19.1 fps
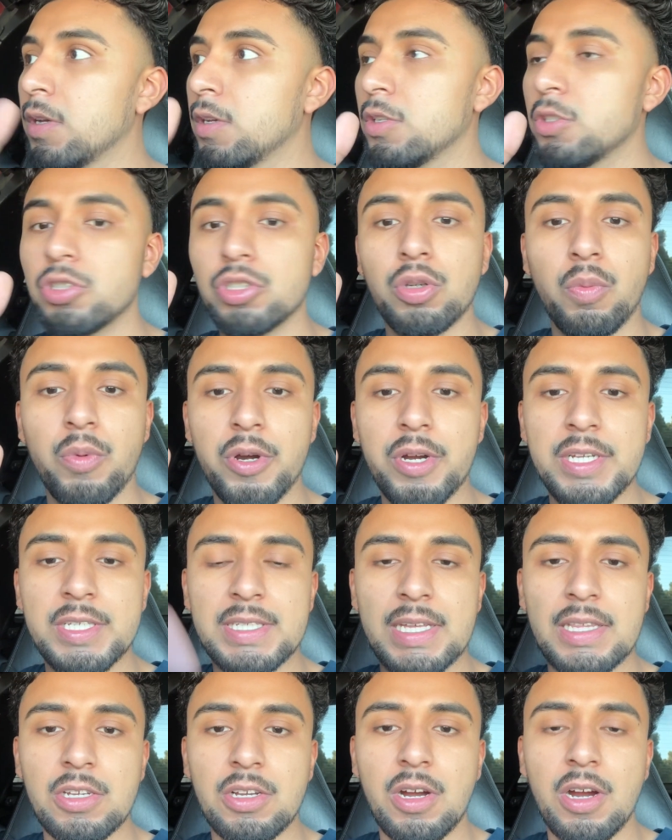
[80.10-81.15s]
So we're
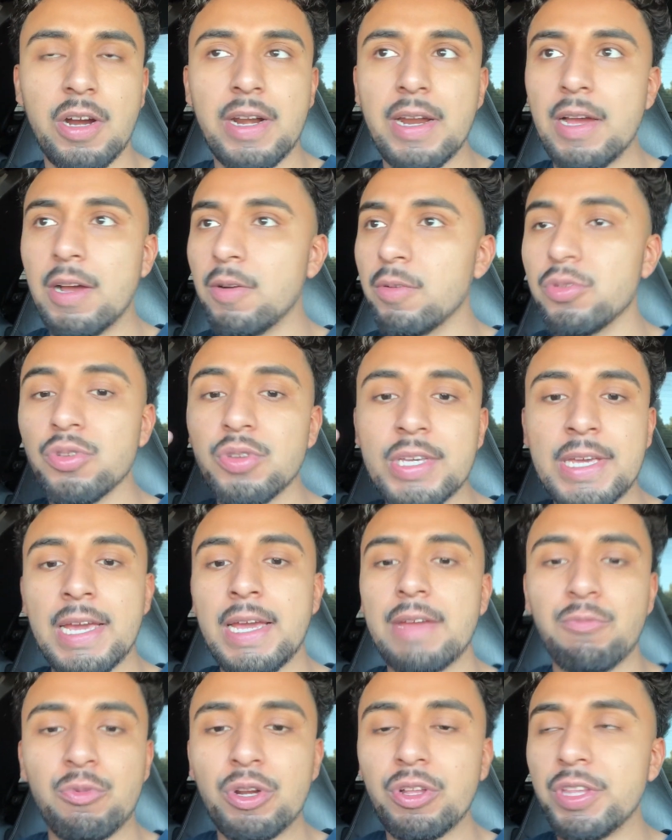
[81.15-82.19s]
inside the car now. You
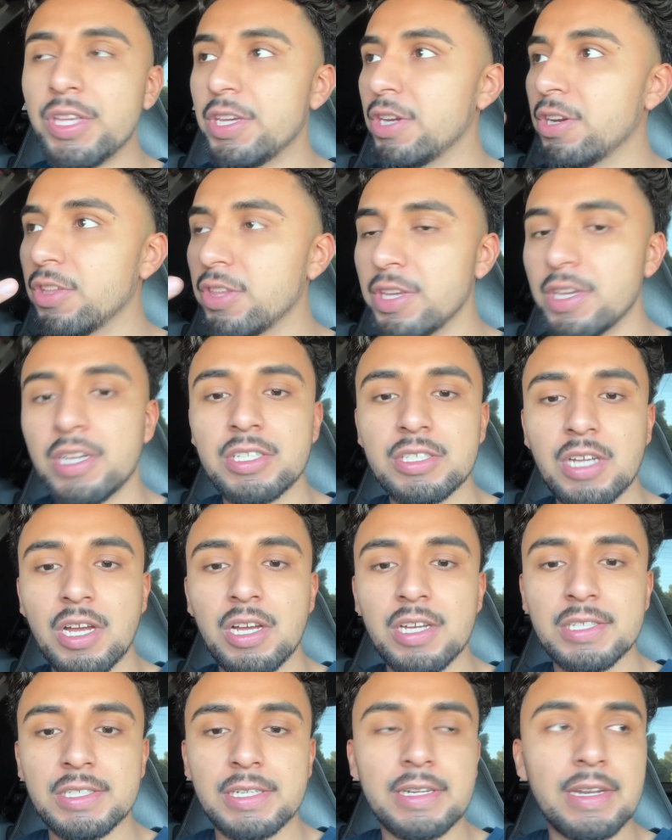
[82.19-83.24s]
can't really hear the
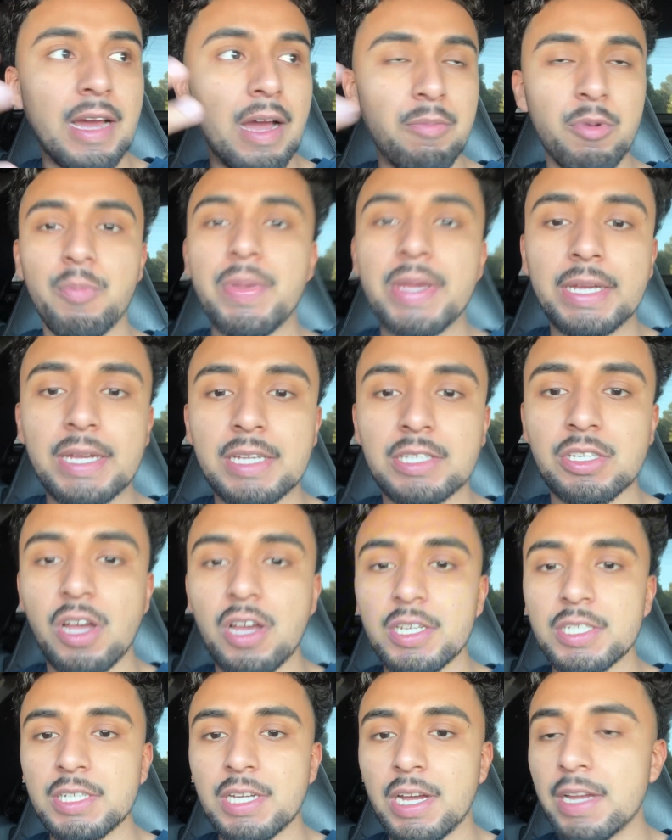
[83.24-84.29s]
exhaust, and I'm a big
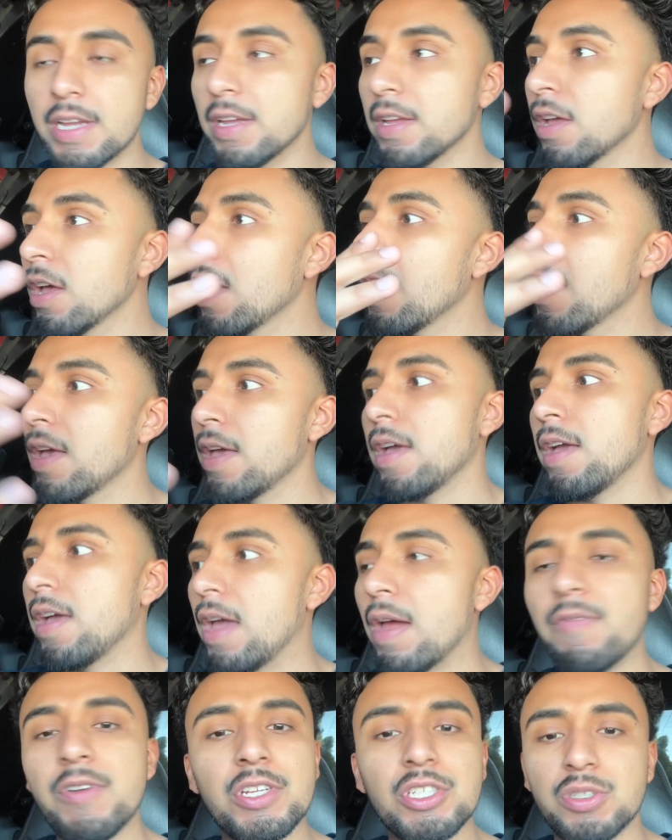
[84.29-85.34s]
exhaust guy.
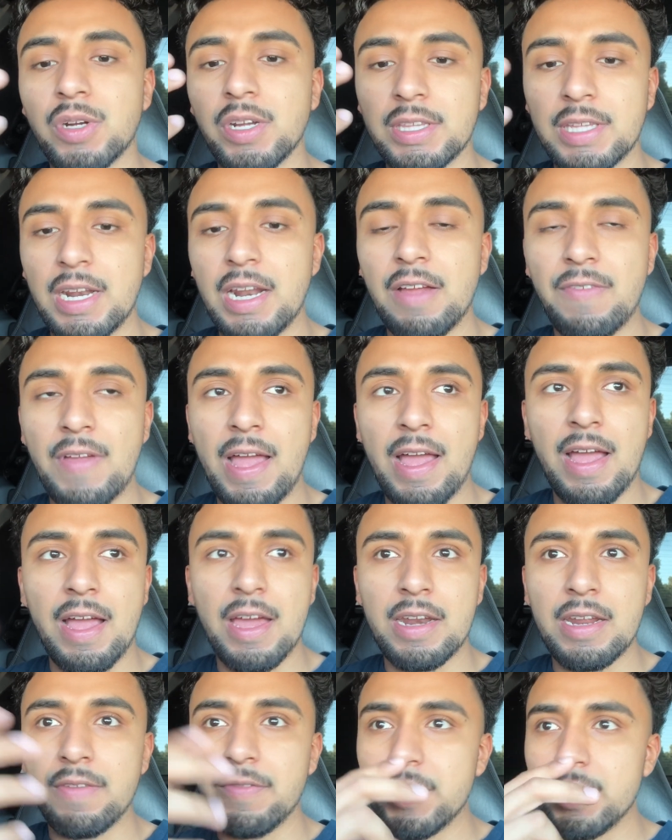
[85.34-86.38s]
Every truck that I've
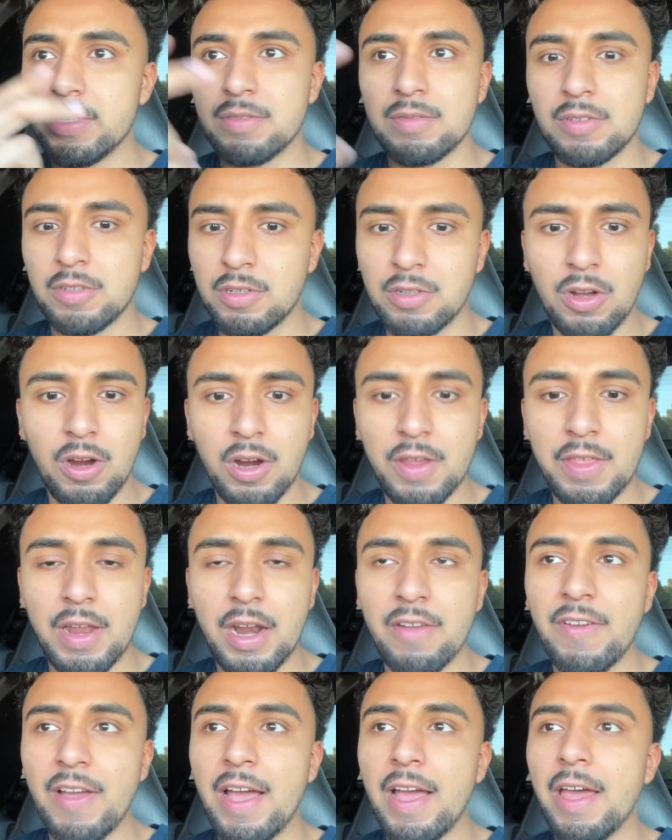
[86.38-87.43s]
had, every car that
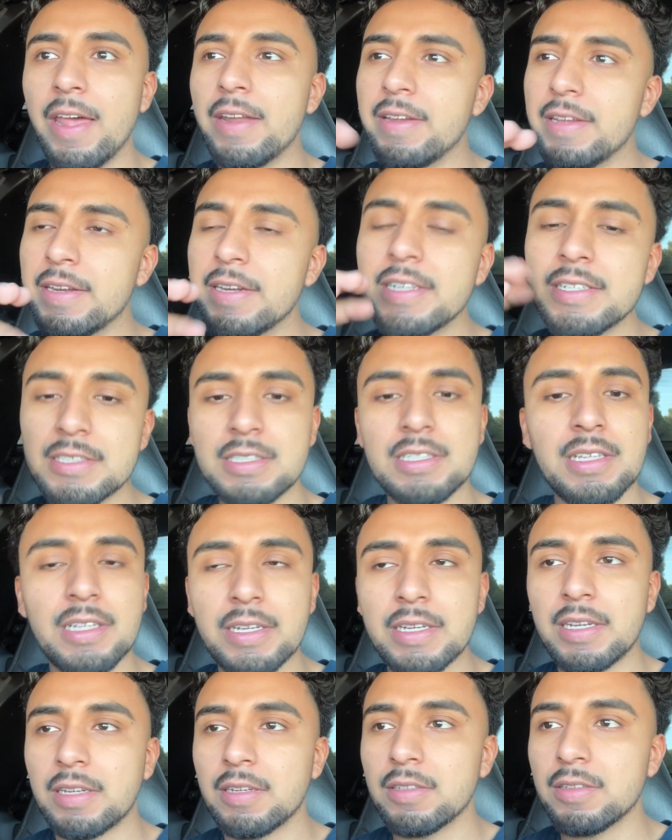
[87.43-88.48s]
I've had, it needs to,
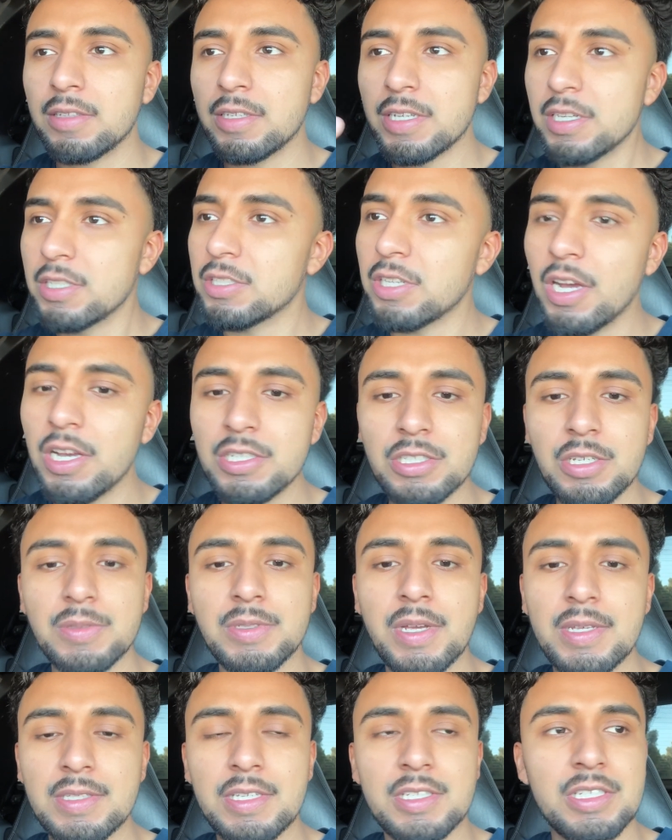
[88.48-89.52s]
like, the exhaust
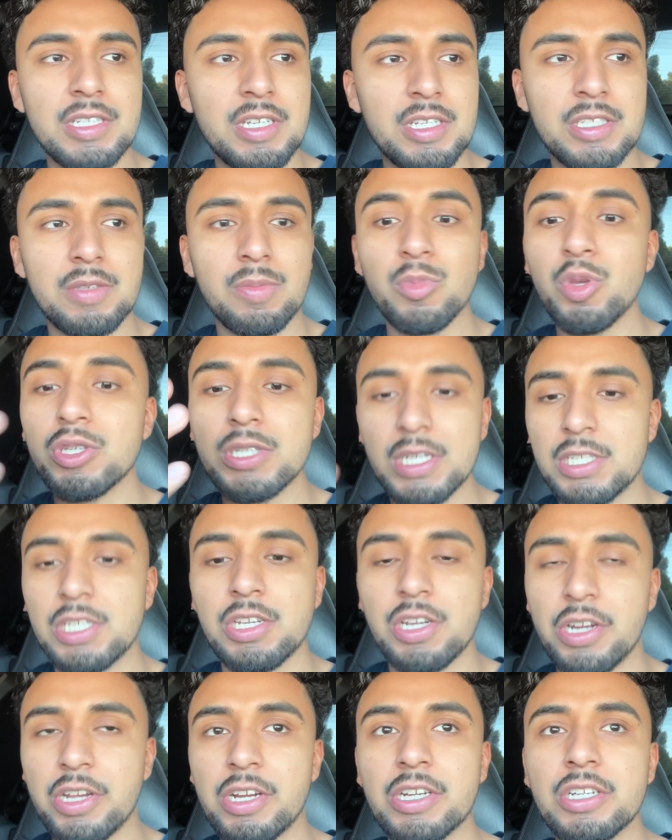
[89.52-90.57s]
sometimes is just music to
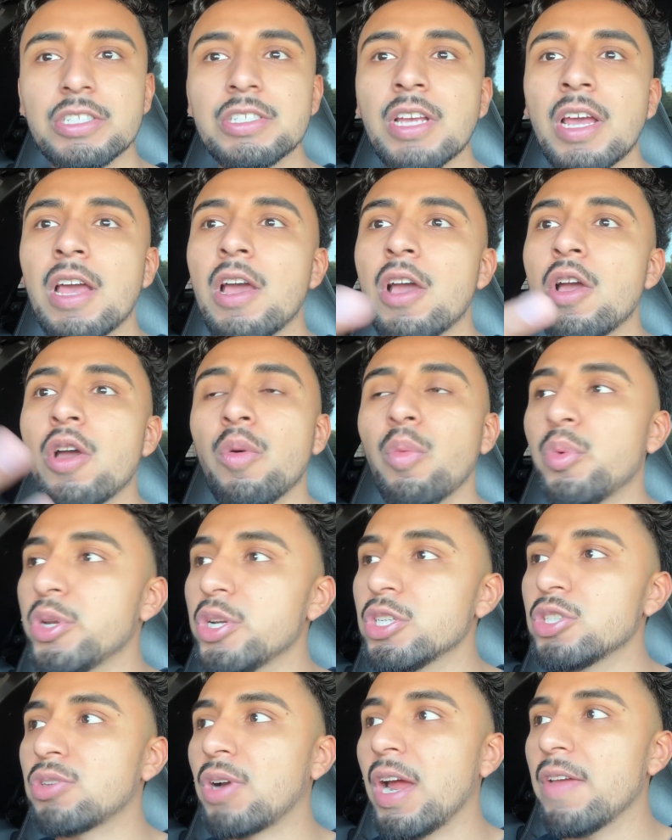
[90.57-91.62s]
your ears. When
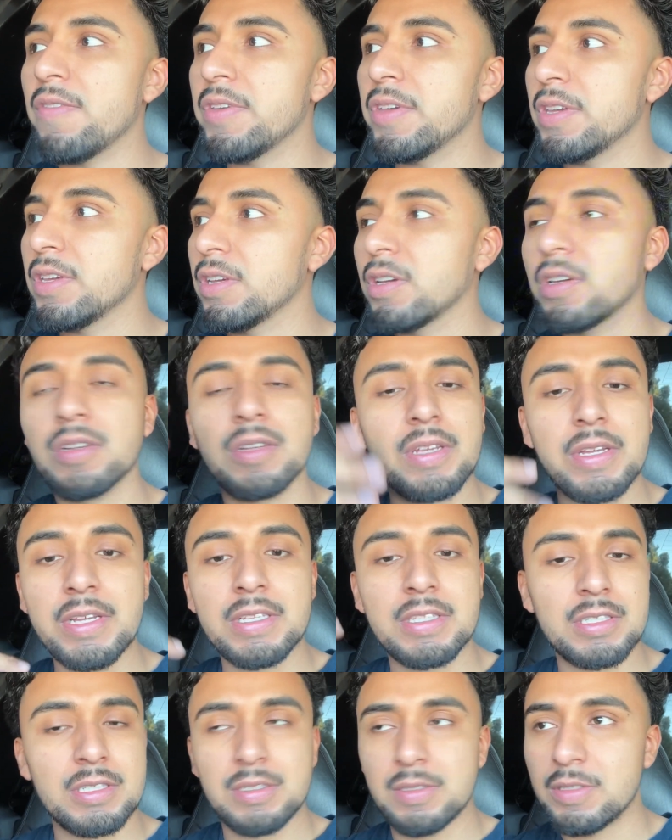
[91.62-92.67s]
you're driving,
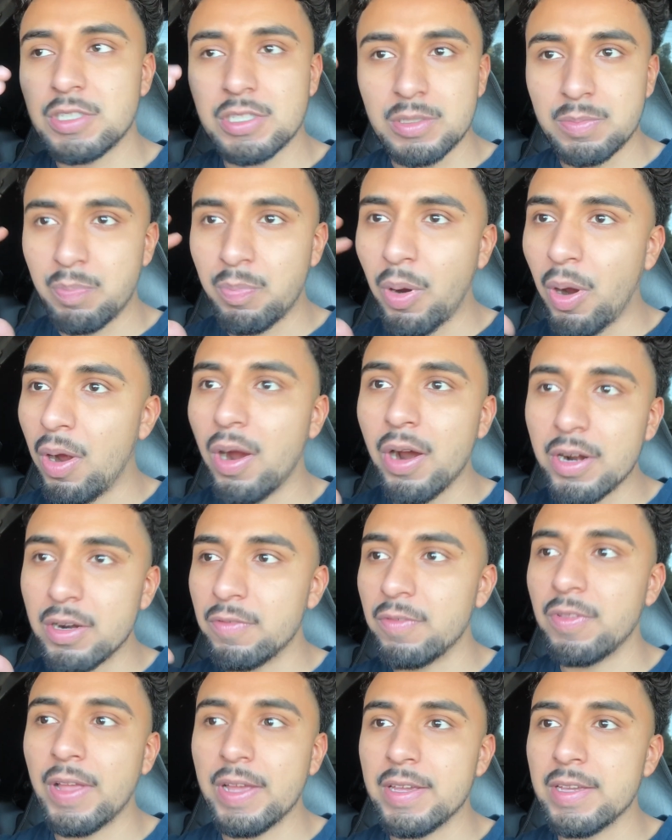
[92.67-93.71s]
it's just part
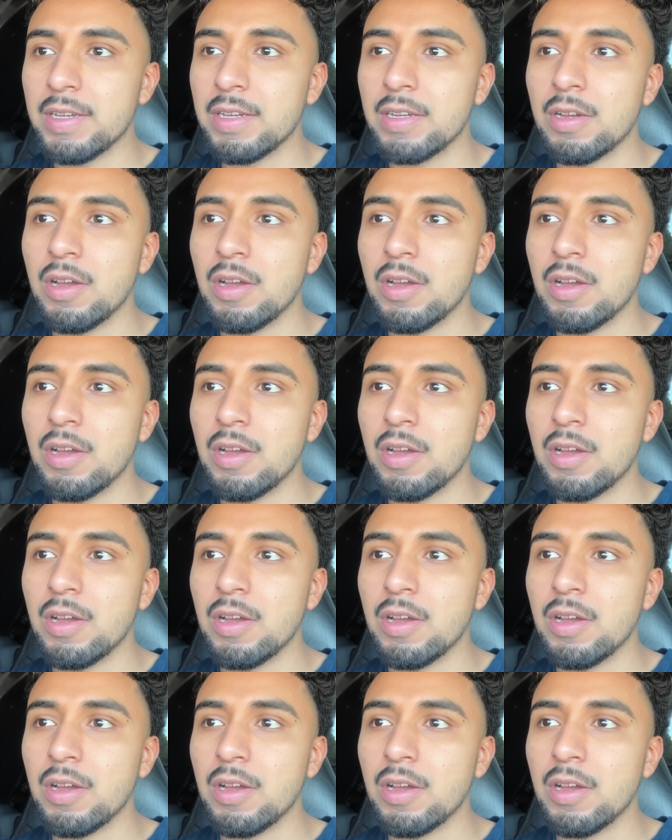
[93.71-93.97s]
of, like,